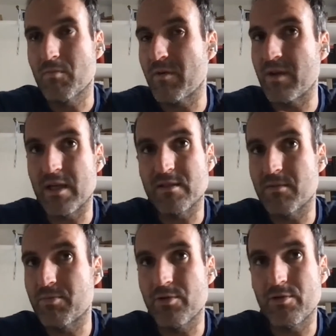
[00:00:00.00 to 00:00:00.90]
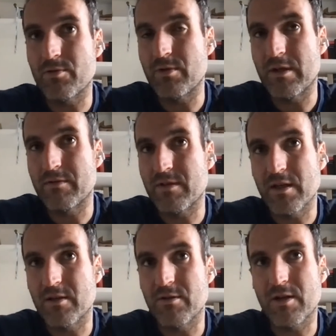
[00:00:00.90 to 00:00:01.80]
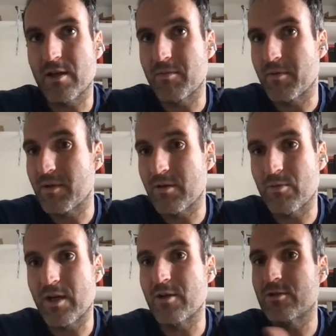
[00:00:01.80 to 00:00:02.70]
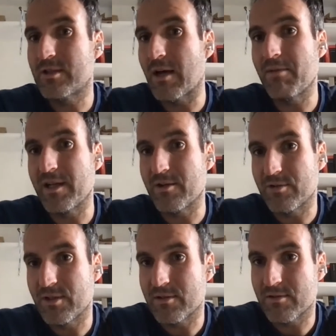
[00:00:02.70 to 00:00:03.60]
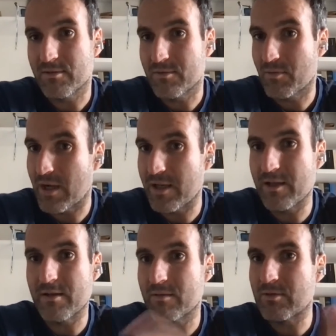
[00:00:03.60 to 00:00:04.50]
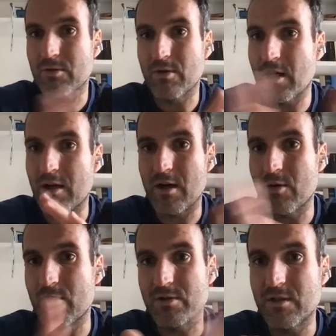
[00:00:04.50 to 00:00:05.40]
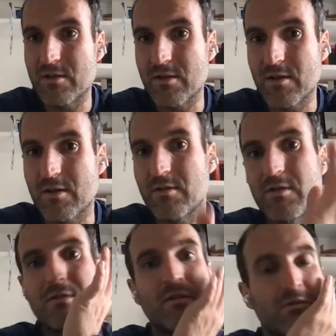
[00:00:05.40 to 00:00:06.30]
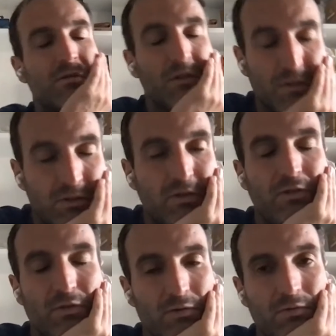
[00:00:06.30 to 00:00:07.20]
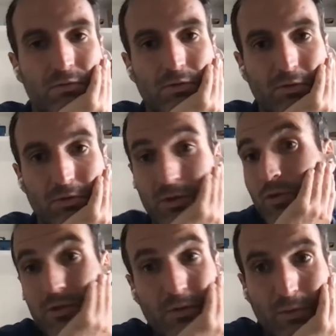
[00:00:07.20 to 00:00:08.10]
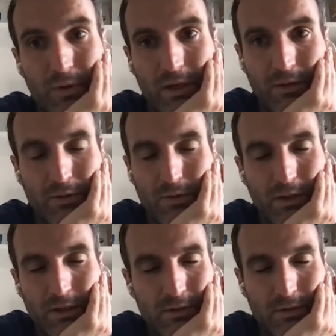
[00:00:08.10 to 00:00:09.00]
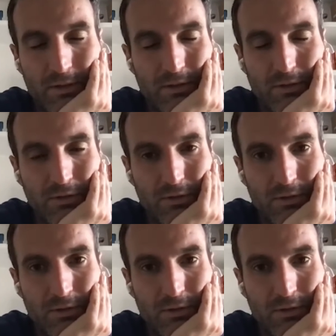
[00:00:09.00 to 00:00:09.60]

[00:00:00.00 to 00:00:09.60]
maybe at some point you could have said, okay, maybe why not doubling on this? Why? So how was this decision? Or there was not really decision.